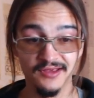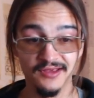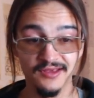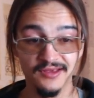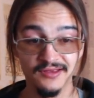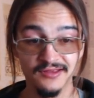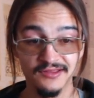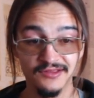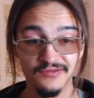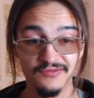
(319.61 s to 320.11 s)

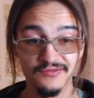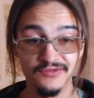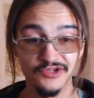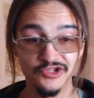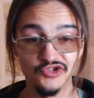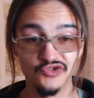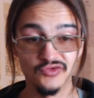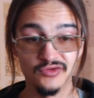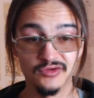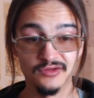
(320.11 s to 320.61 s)

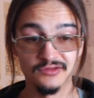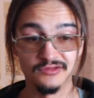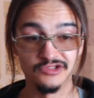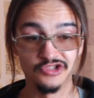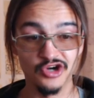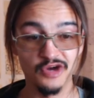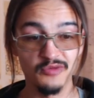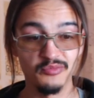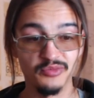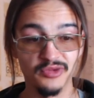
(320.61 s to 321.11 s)
individual
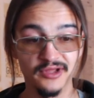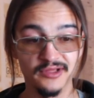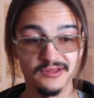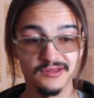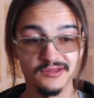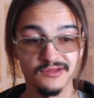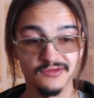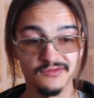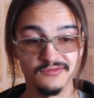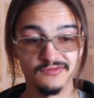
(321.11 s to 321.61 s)

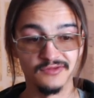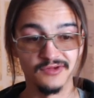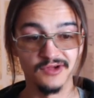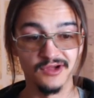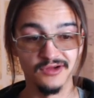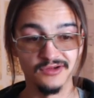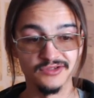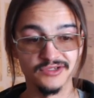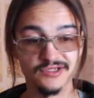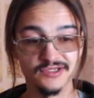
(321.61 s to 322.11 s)
droplet of
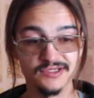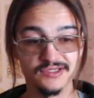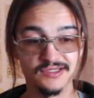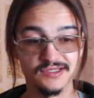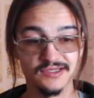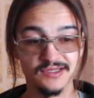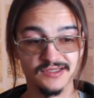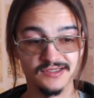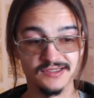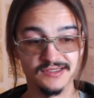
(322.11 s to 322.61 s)

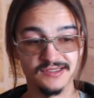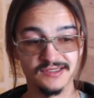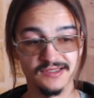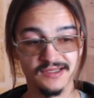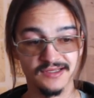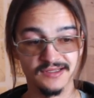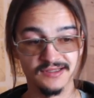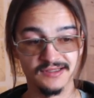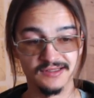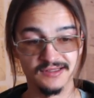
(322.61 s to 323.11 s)
consciousness
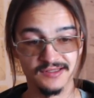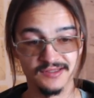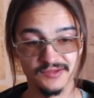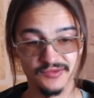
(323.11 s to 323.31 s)
that